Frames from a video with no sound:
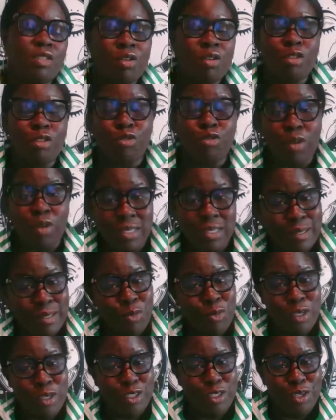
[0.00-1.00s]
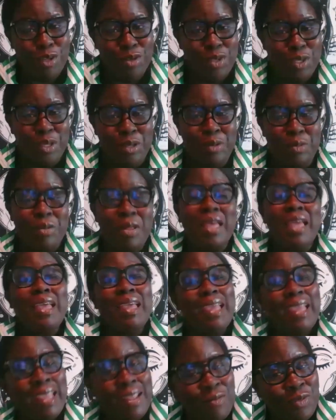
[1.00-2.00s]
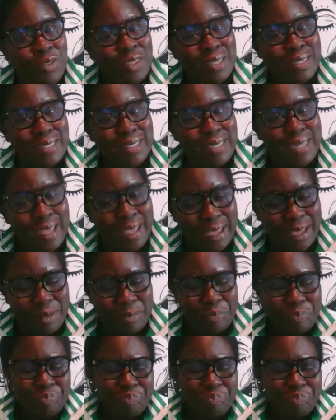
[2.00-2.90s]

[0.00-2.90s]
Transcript: going to draw someone to you in this time.